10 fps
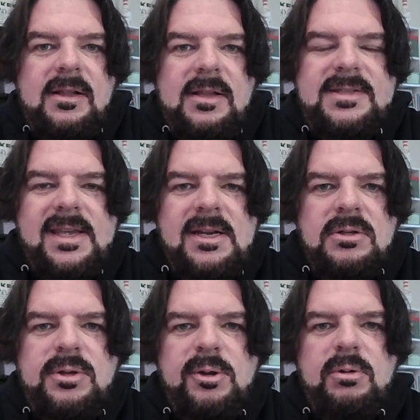Let's get
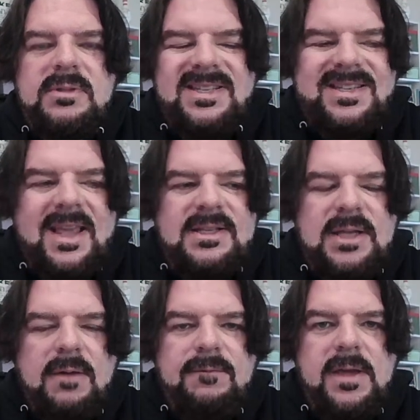into
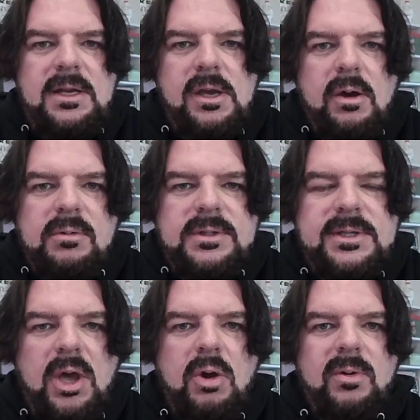today's video.
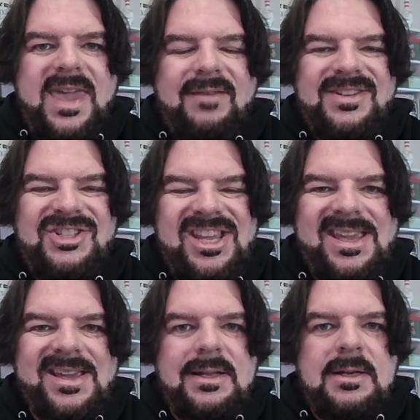So, Kevin
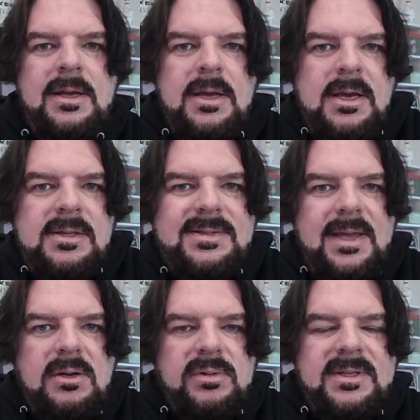Sheehan
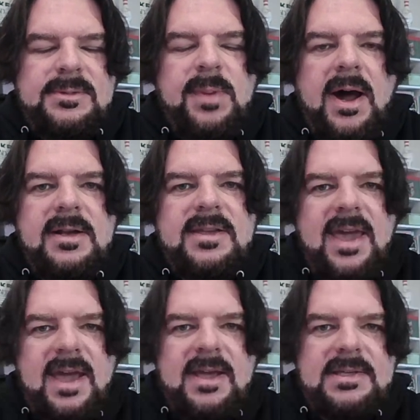said on his
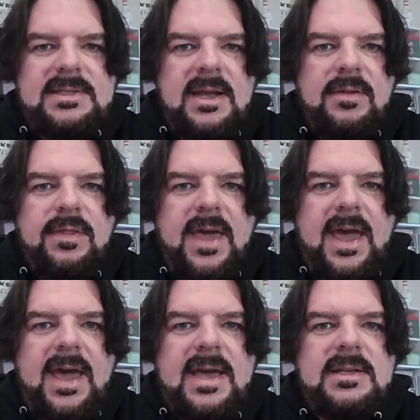podcast
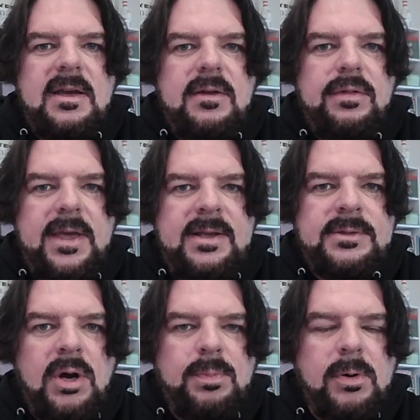that
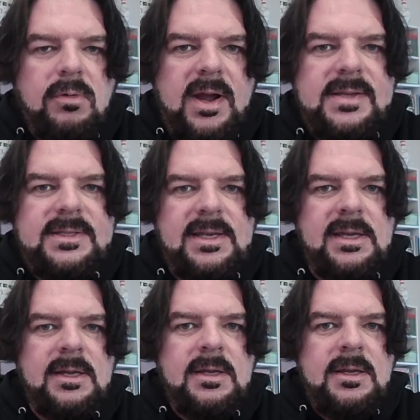things are
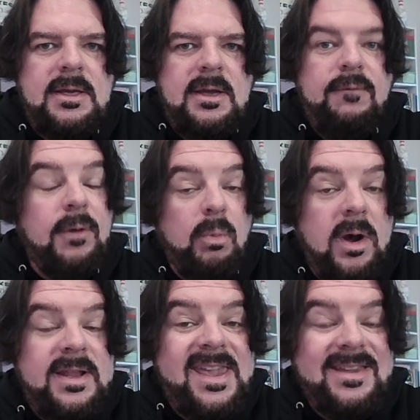progressing from
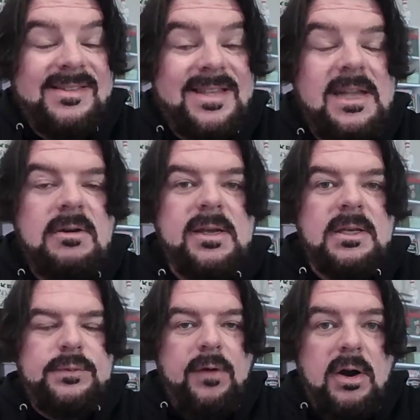what he is hearing
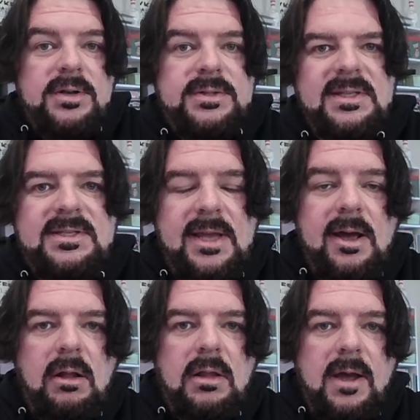as far as the
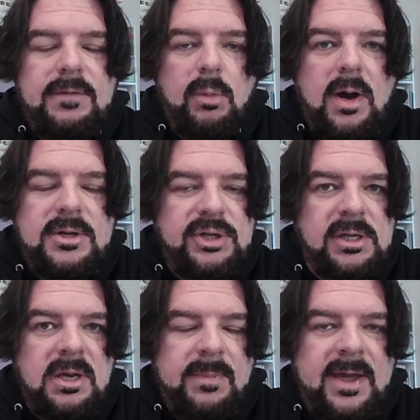sale of the
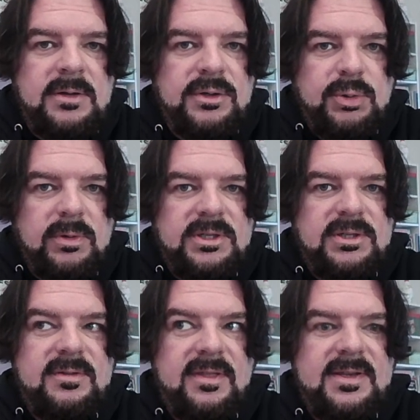Washington Commanders,
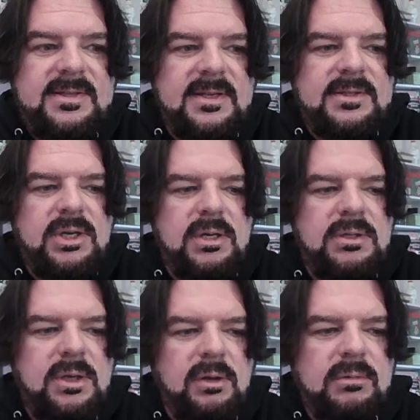which this is good
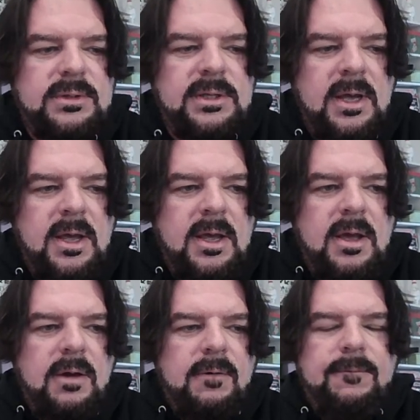news
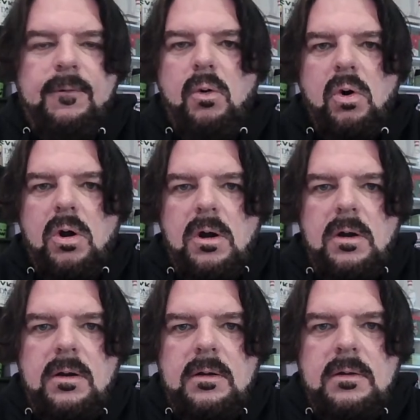
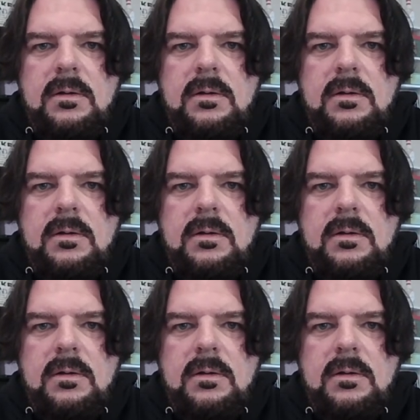for